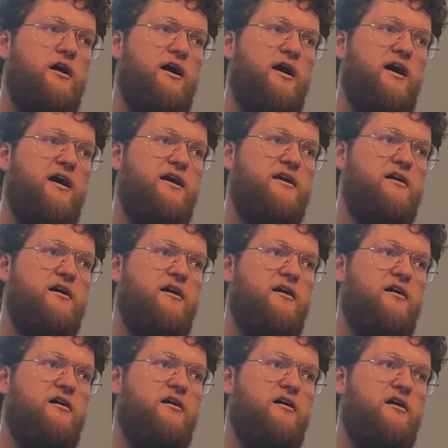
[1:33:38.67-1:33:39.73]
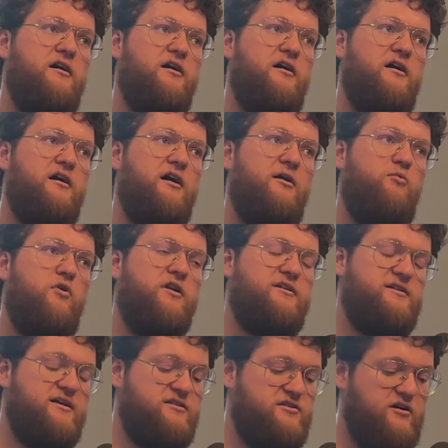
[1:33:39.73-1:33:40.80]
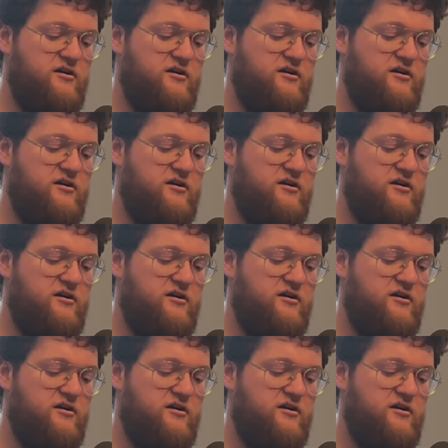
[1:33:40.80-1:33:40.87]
I want to touch